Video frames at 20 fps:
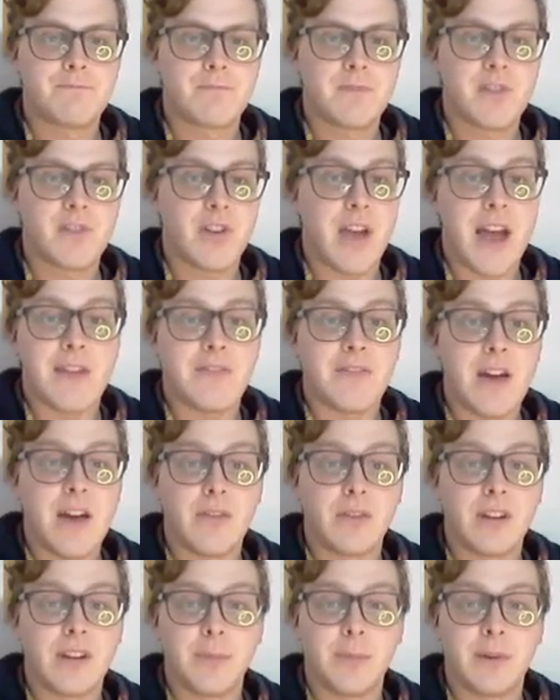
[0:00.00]
so yeah, I've not
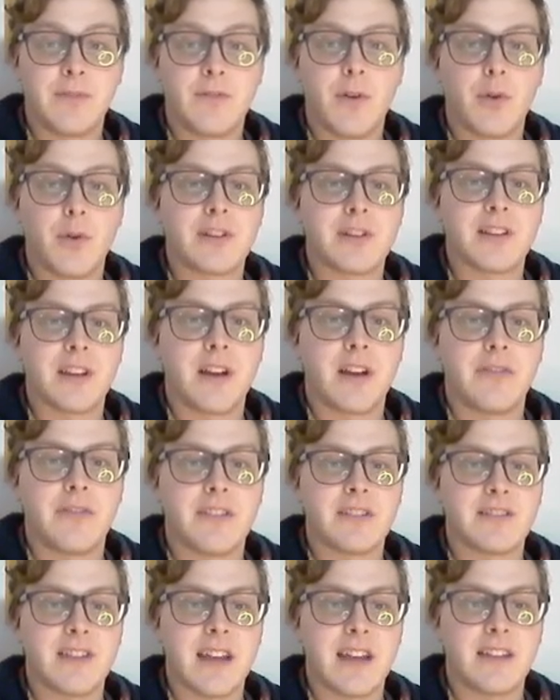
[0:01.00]
really been focusing on
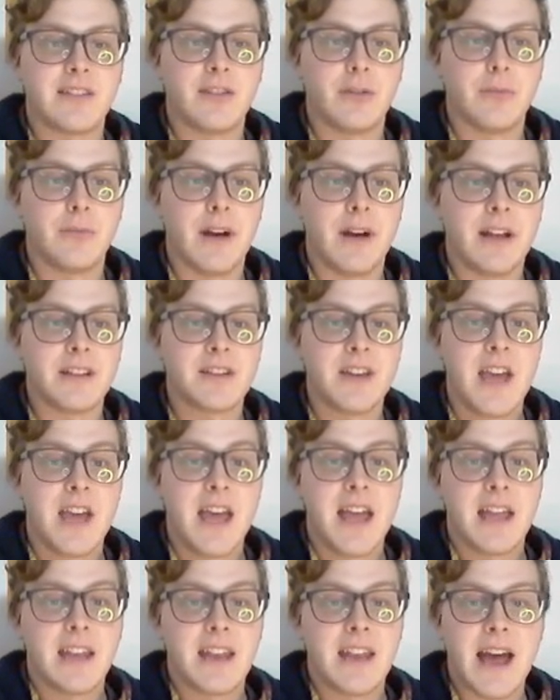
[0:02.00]
this set too much.
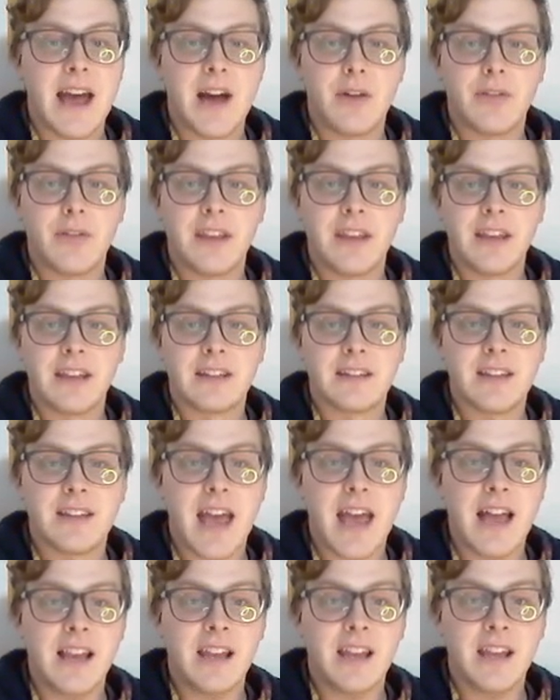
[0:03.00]
Now the
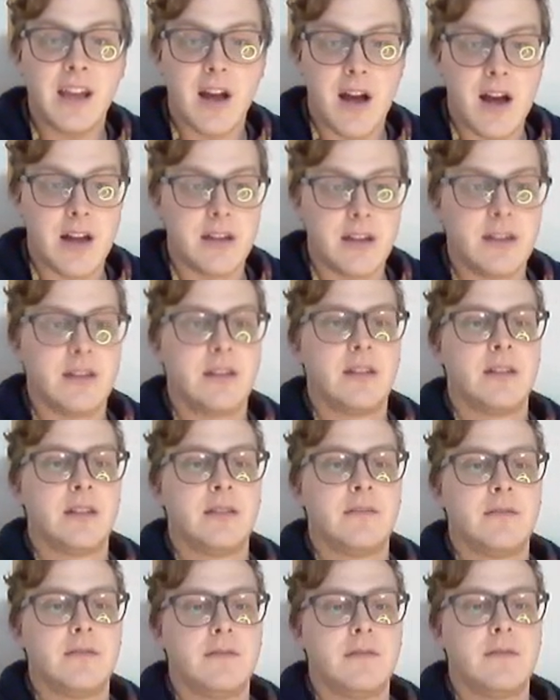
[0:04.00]
Inteleon
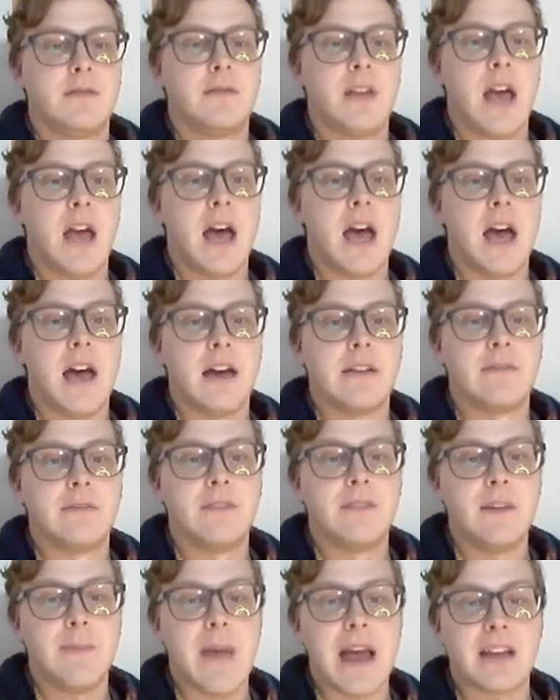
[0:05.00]

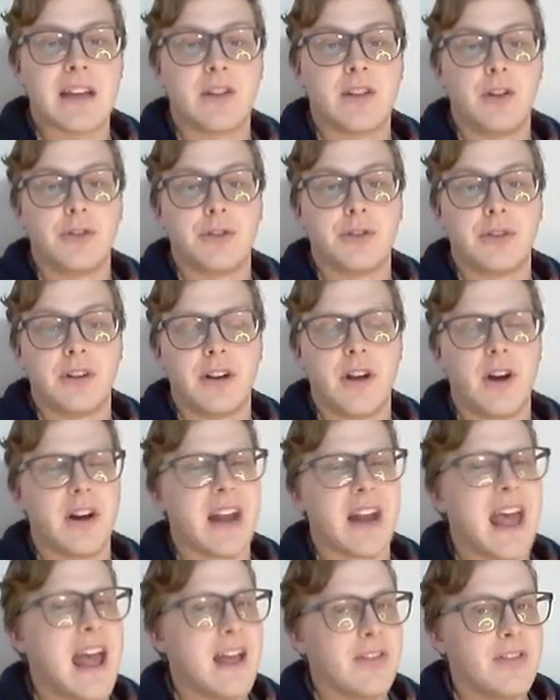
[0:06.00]
VMAX alternate art.
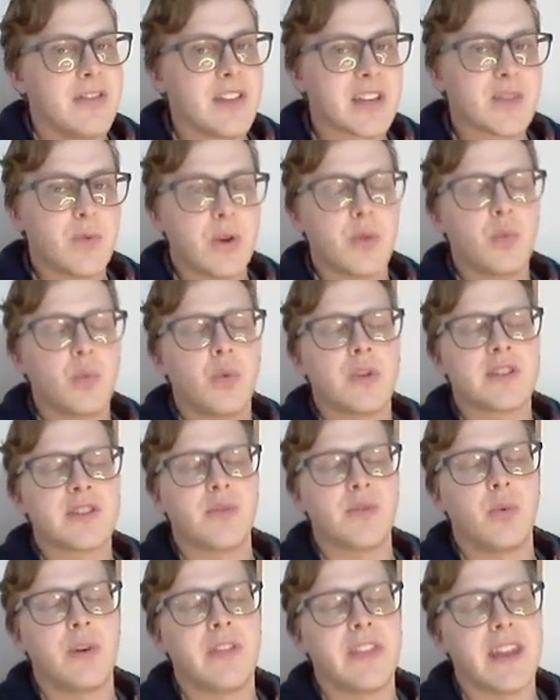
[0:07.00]
This one was the
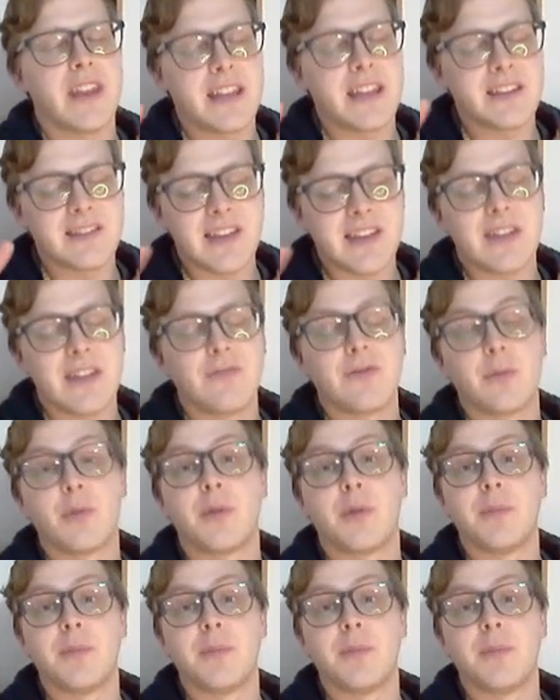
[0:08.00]
one that I said from the